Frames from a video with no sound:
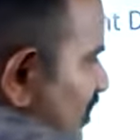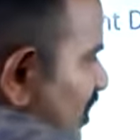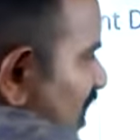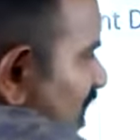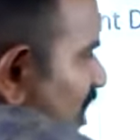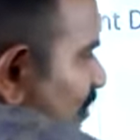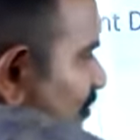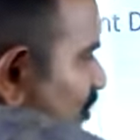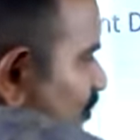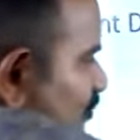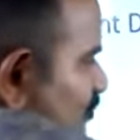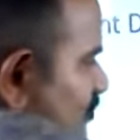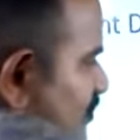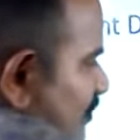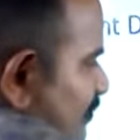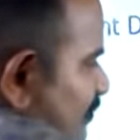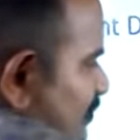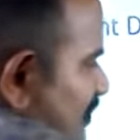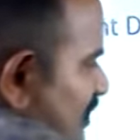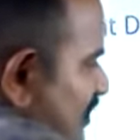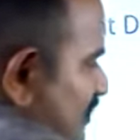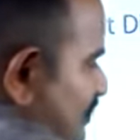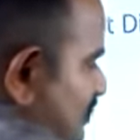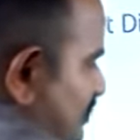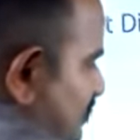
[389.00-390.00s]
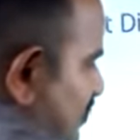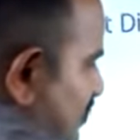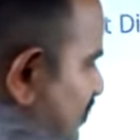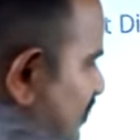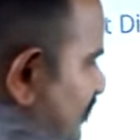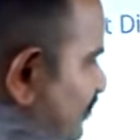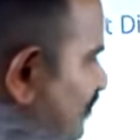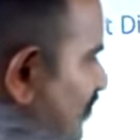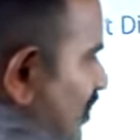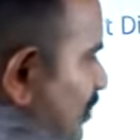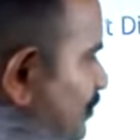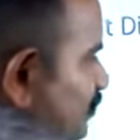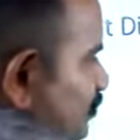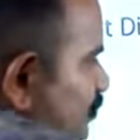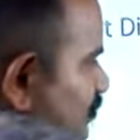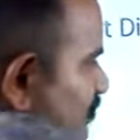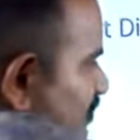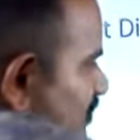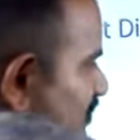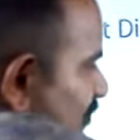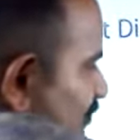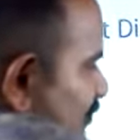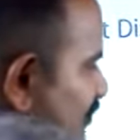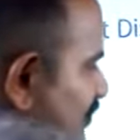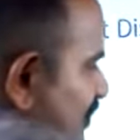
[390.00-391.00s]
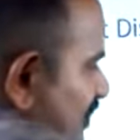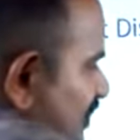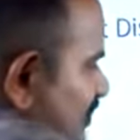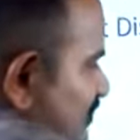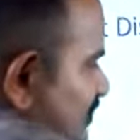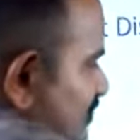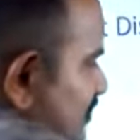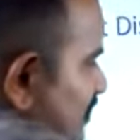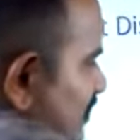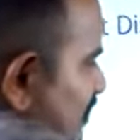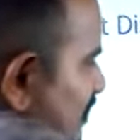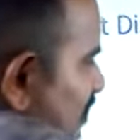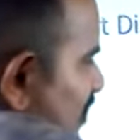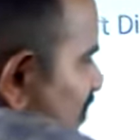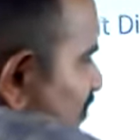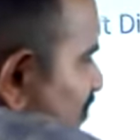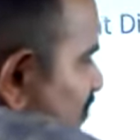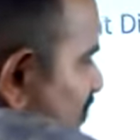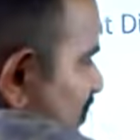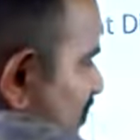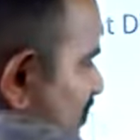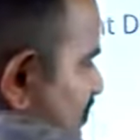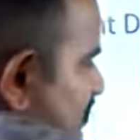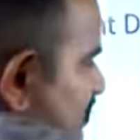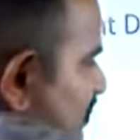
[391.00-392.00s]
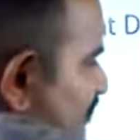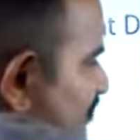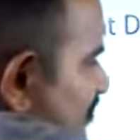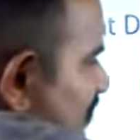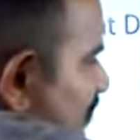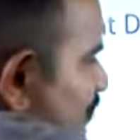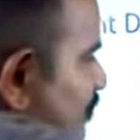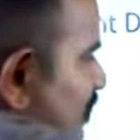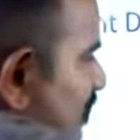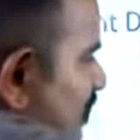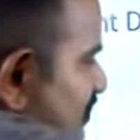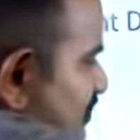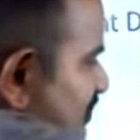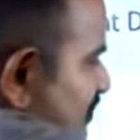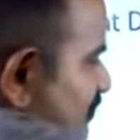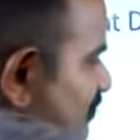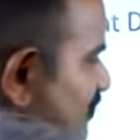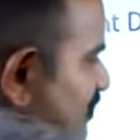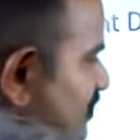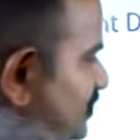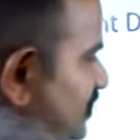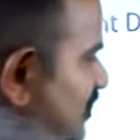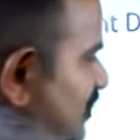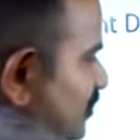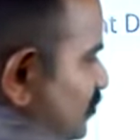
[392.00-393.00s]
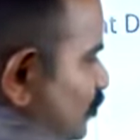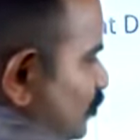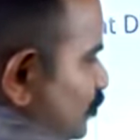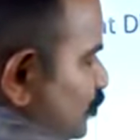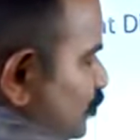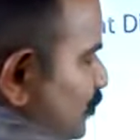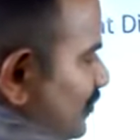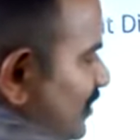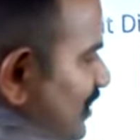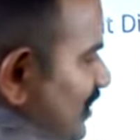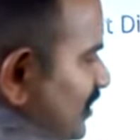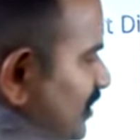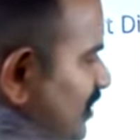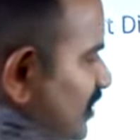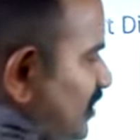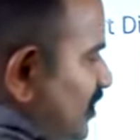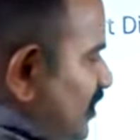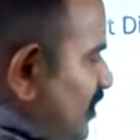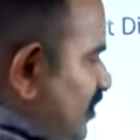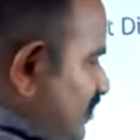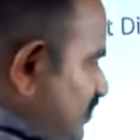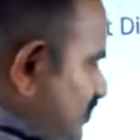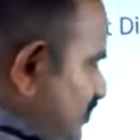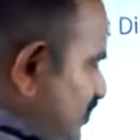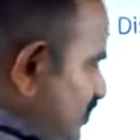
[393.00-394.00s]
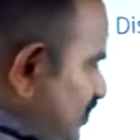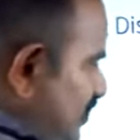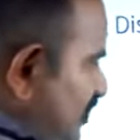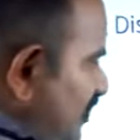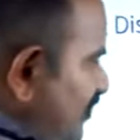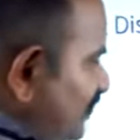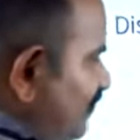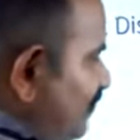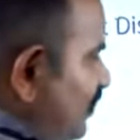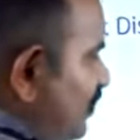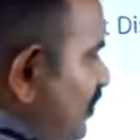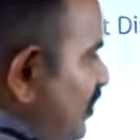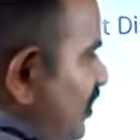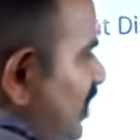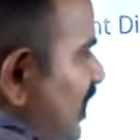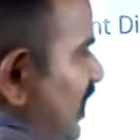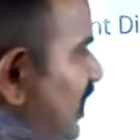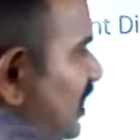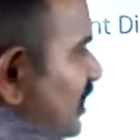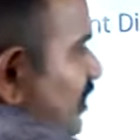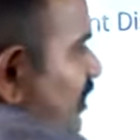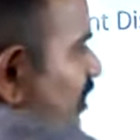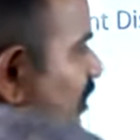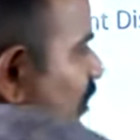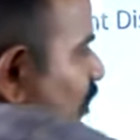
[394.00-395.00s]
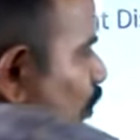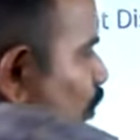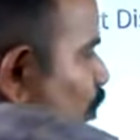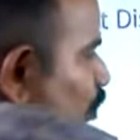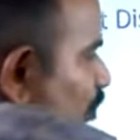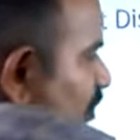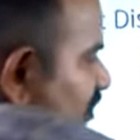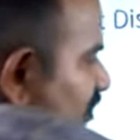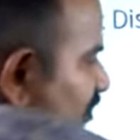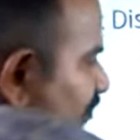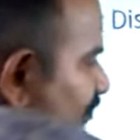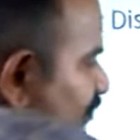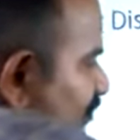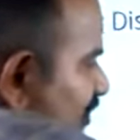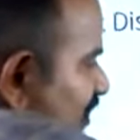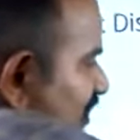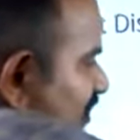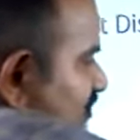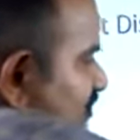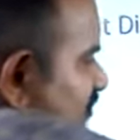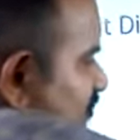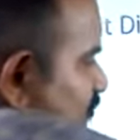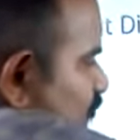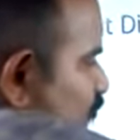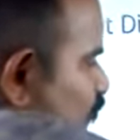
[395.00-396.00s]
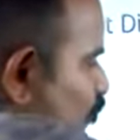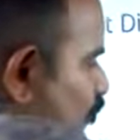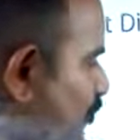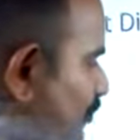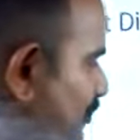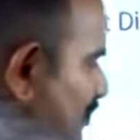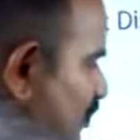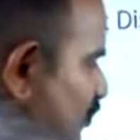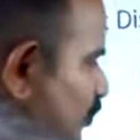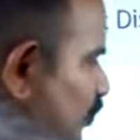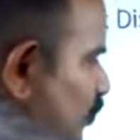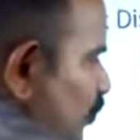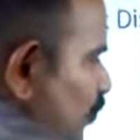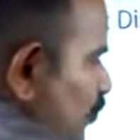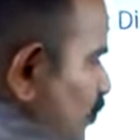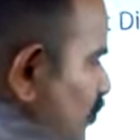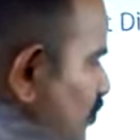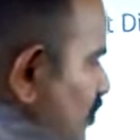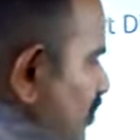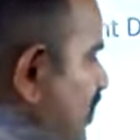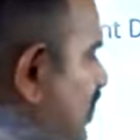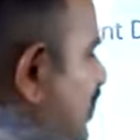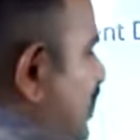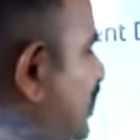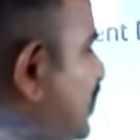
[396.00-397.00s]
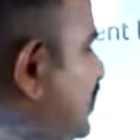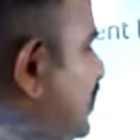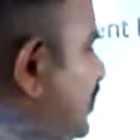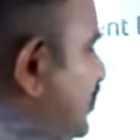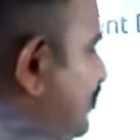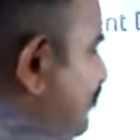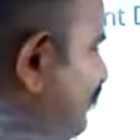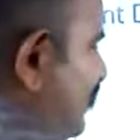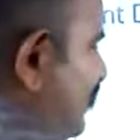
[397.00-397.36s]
I may use the B and C. If I am using the B and C, the rest of the bar segments are going to be turned off, and only the B and C is going to be glow. And if I